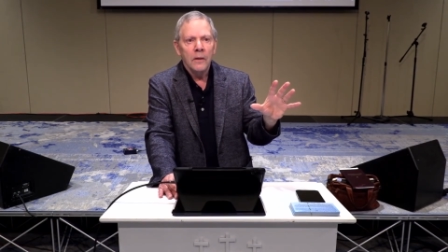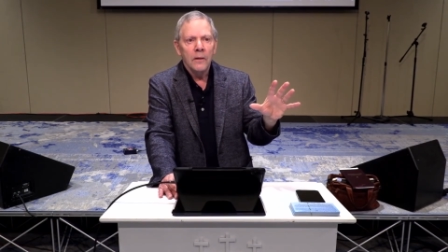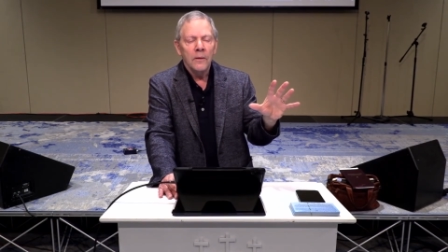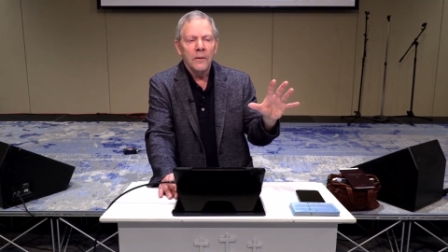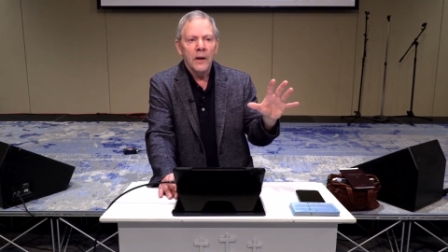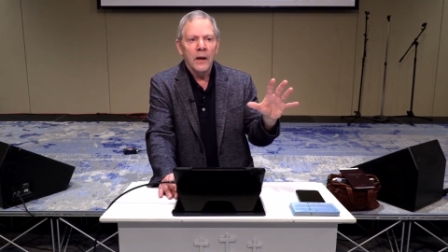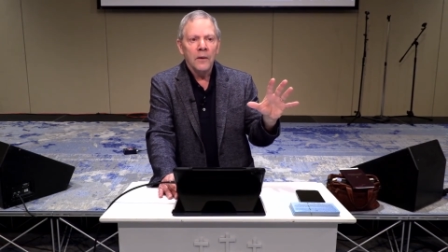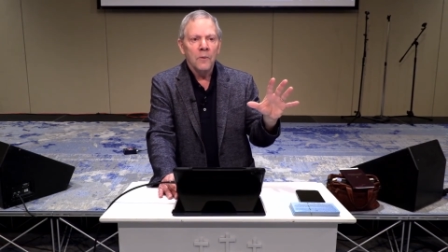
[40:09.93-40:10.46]

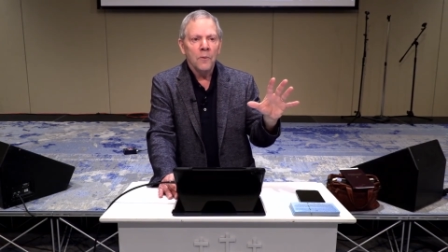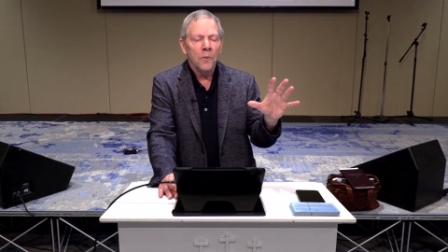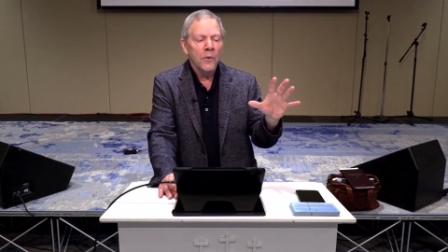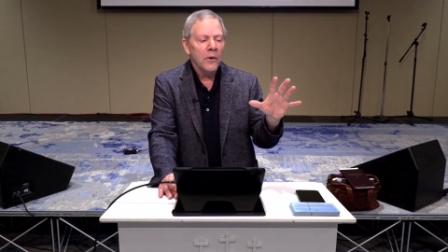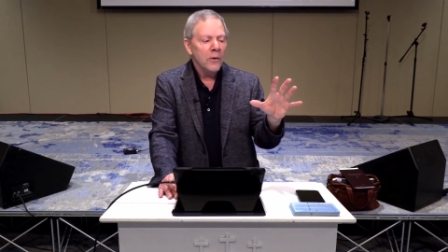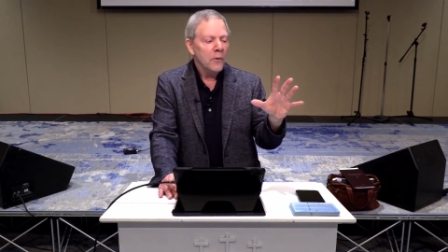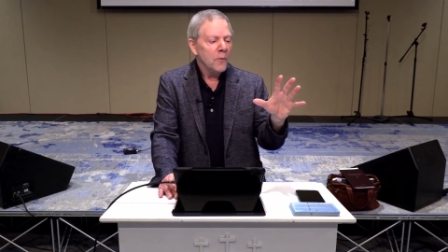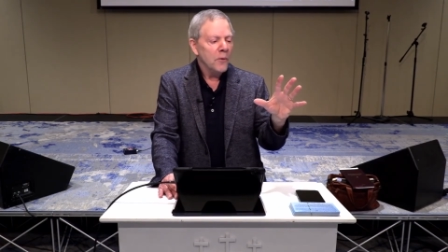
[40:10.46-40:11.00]
that
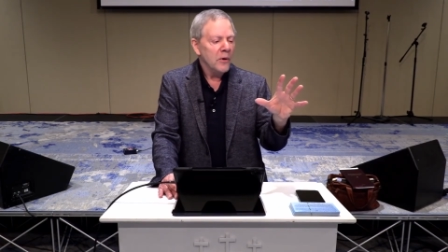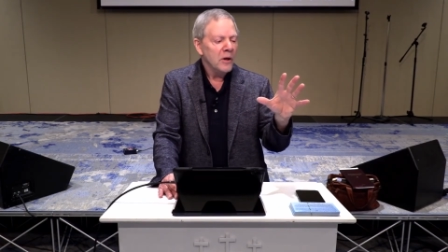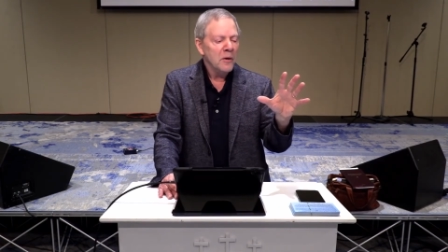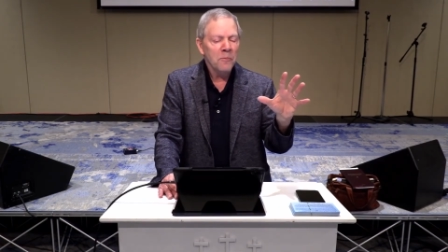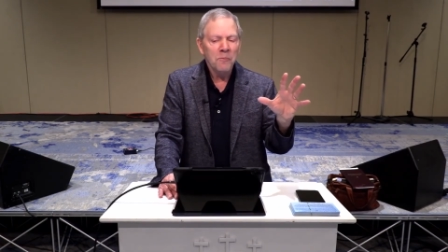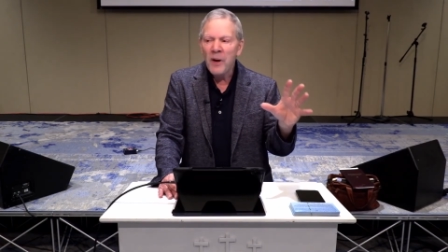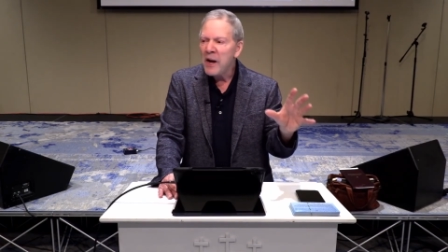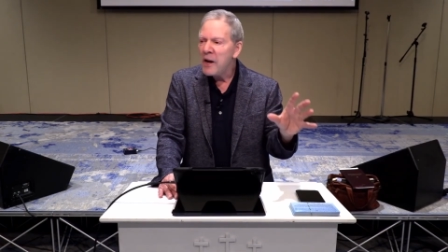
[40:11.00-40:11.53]
where
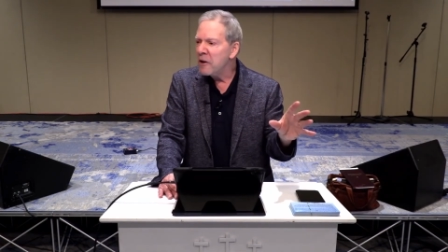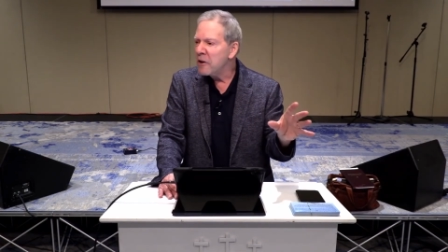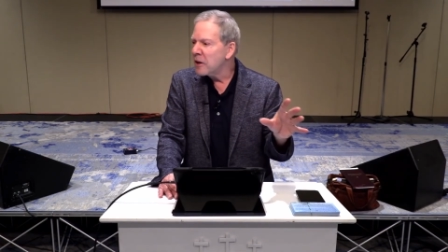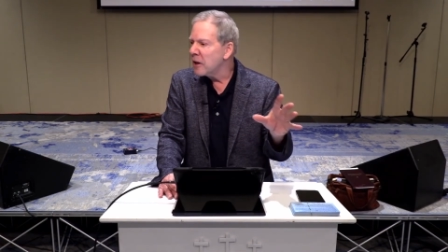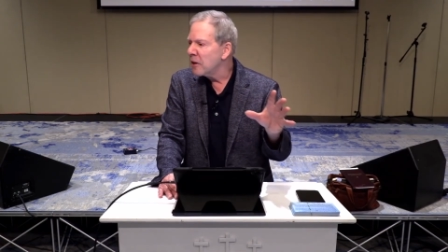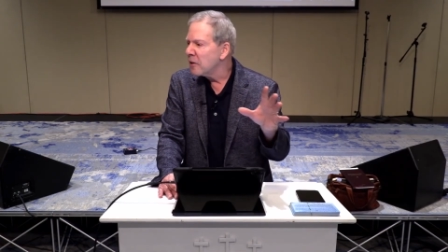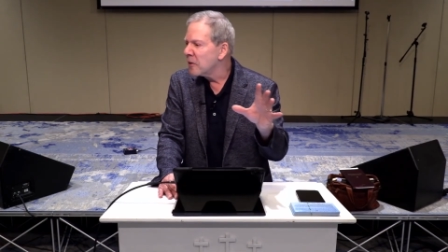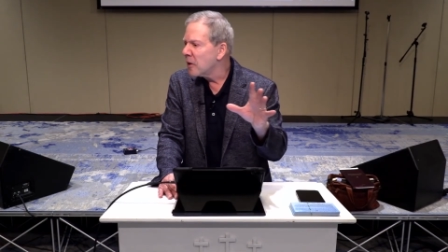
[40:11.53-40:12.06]
space
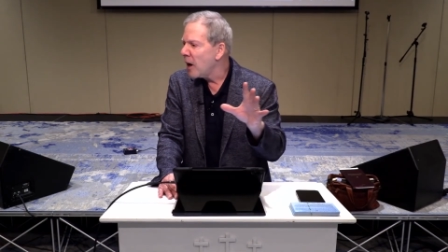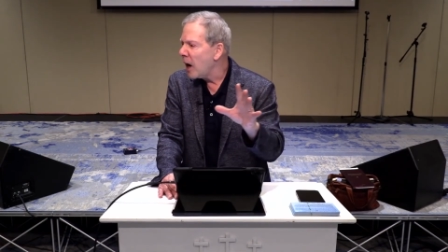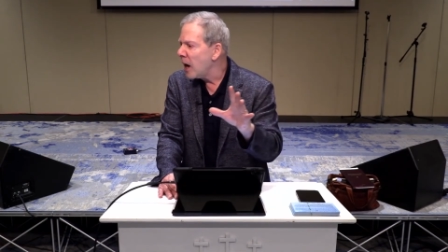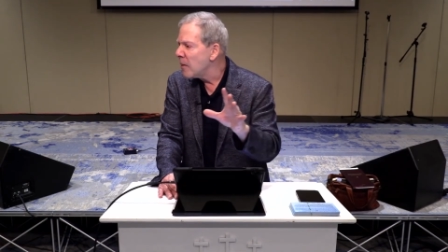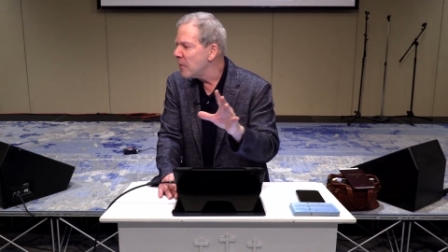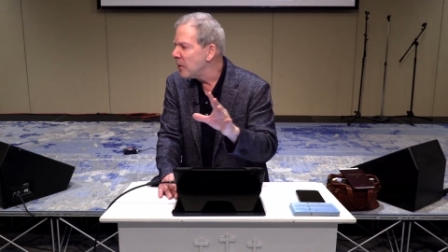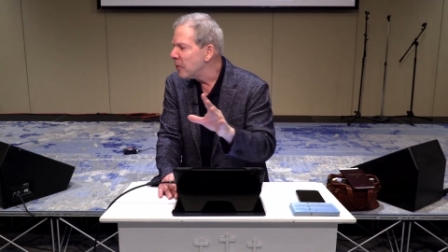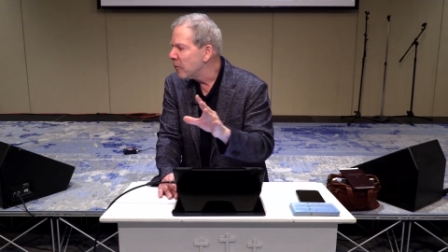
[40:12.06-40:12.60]
and
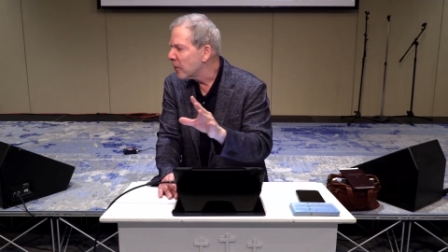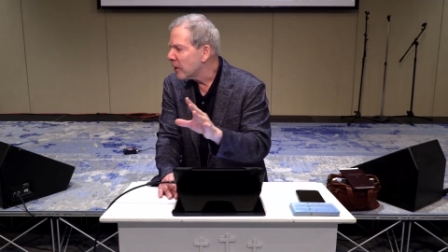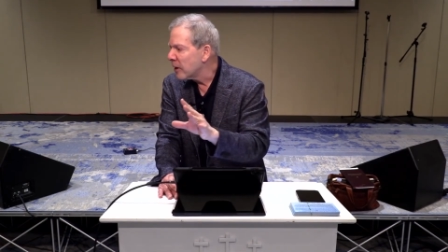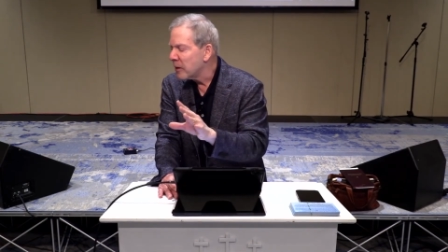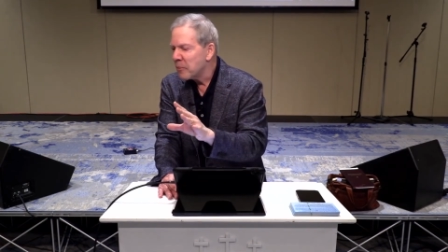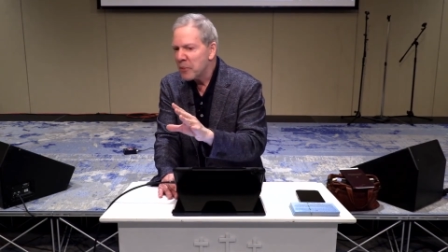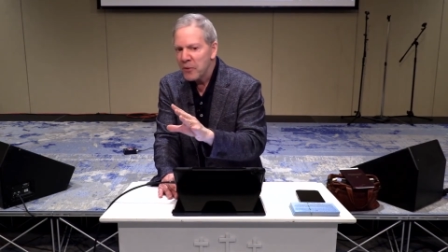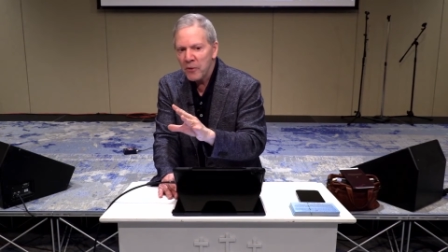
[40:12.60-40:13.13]
time and your
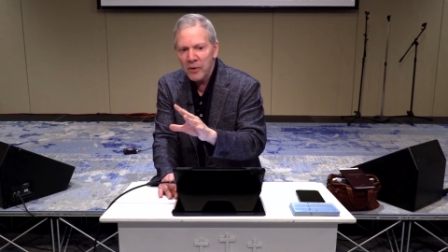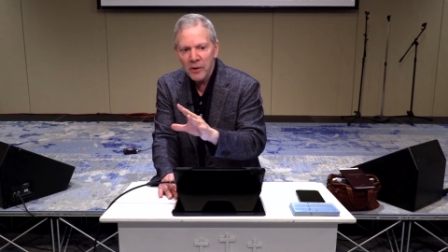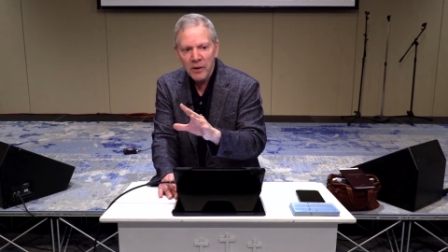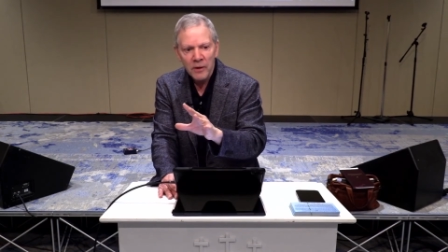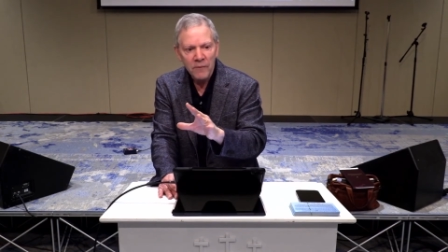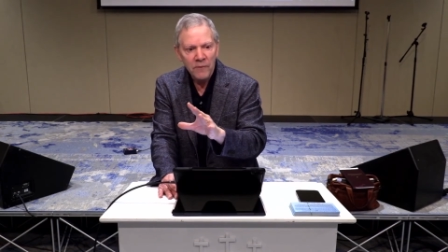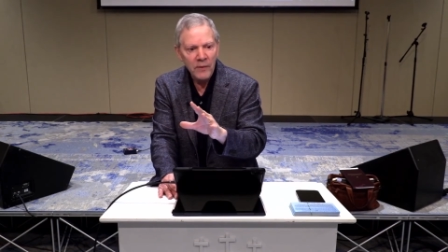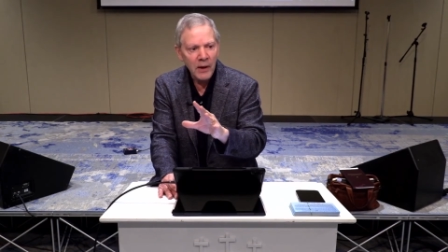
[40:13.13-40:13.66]
experience
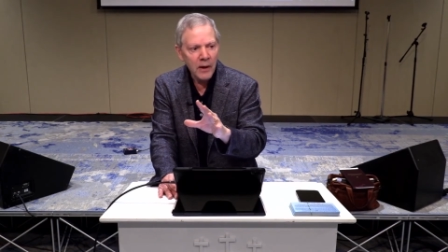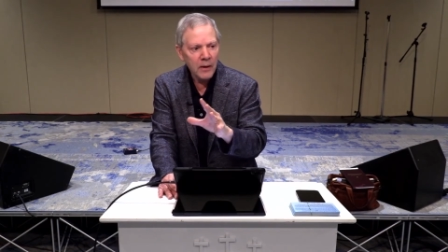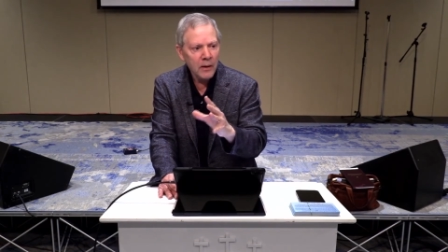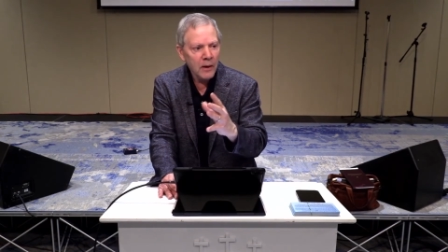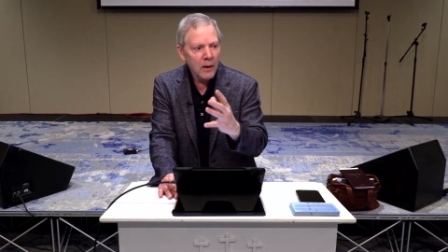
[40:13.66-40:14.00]
of that